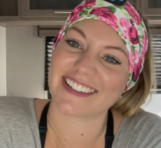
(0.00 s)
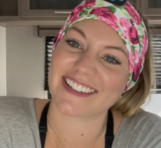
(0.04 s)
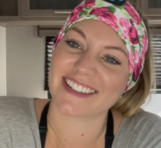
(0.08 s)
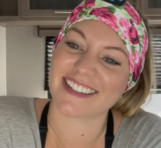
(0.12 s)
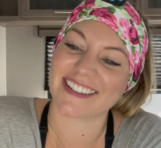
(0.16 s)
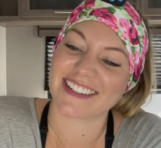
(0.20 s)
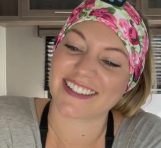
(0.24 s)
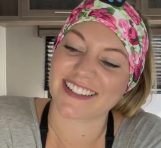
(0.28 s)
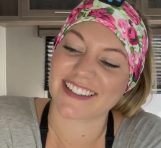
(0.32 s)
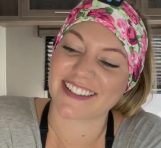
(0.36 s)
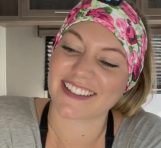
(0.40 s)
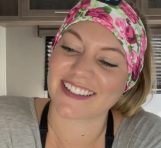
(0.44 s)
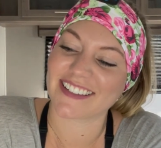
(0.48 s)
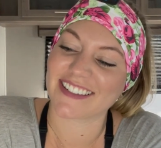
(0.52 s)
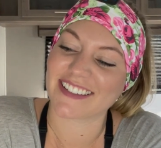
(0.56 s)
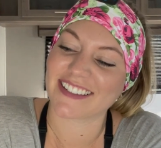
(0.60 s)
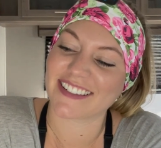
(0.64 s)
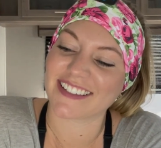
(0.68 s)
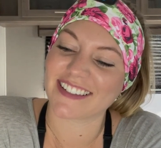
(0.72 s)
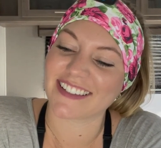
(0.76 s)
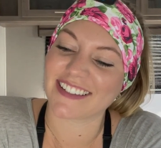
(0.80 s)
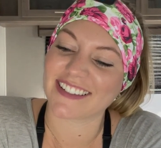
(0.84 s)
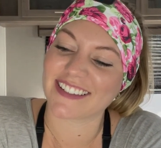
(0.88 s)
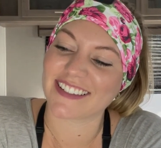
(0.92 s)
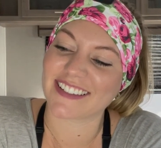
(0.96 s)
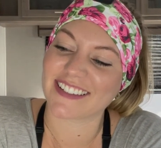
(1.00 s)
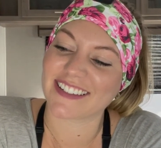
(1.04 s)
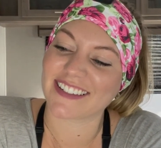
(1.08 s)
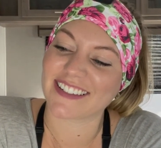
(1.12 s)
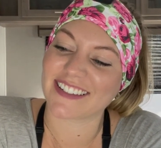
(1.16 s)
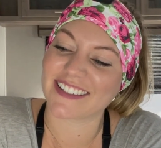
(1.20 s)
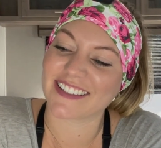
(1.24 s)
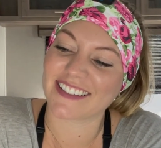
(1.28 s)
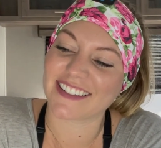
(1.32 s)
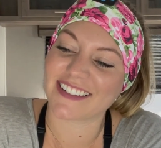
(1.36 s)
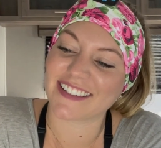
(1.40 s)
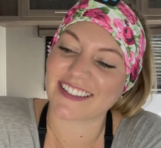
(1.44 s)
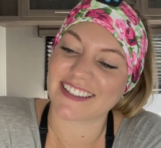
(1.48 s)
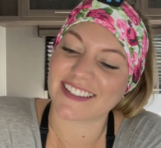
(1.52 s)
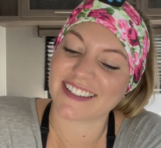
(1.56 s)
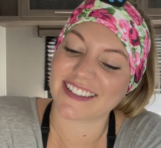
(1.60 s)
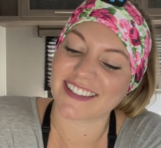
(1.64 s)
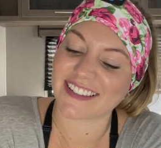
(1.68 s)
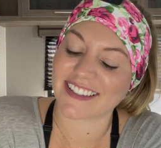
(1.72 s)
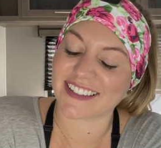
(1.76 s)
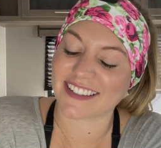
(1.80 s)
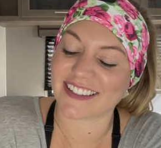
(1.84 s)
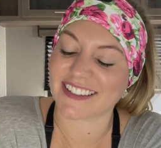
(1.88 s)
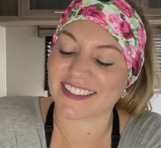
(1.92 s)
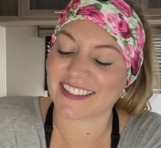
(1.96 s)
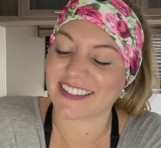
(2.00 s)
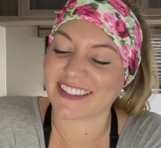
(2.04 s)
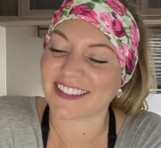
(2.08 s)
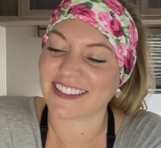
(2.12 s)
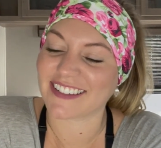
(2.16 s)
[no speech]